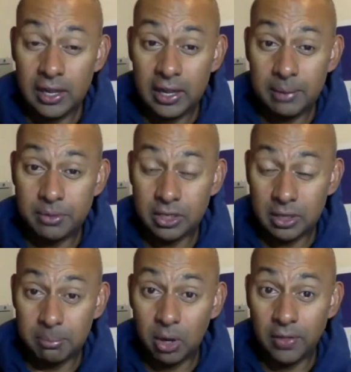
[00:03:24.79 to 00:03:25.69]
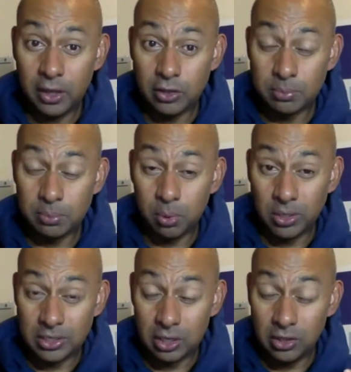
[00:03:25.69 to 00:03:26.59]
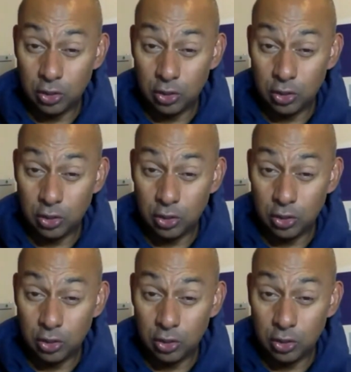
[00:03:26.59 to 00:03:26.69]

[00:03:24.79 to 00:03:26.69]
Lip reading: to combine those points,